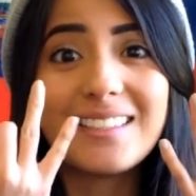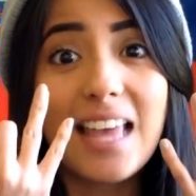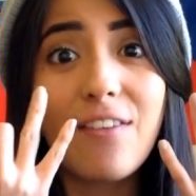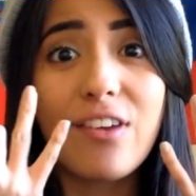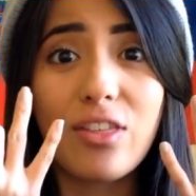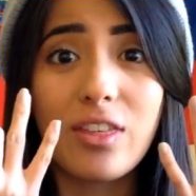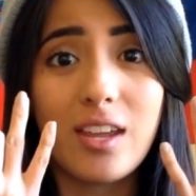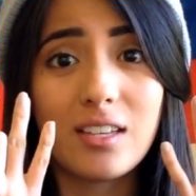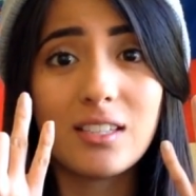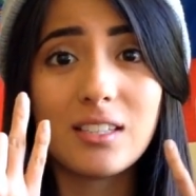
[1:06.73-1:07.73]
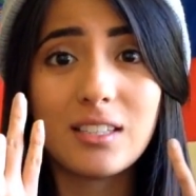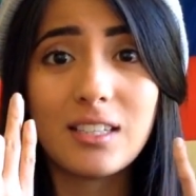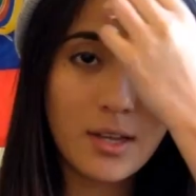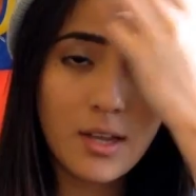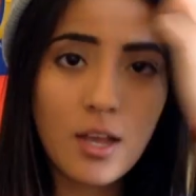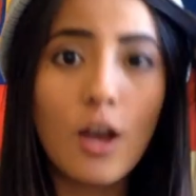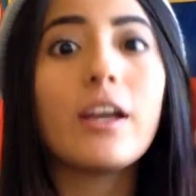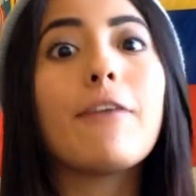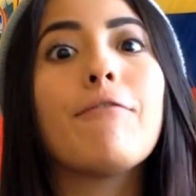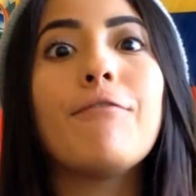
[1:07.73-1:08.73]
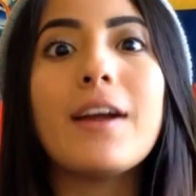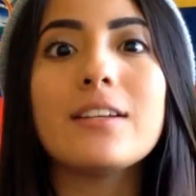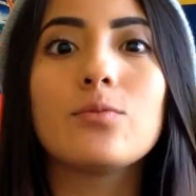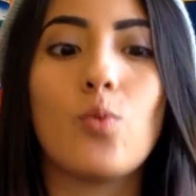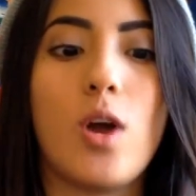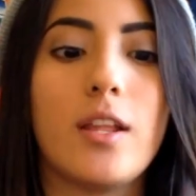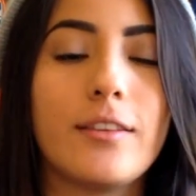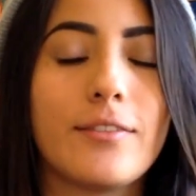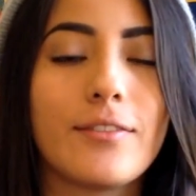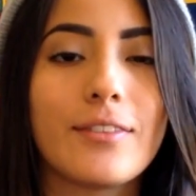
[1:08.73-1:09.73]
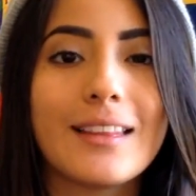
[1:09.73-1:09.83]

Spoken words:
7 things. Okay, first one.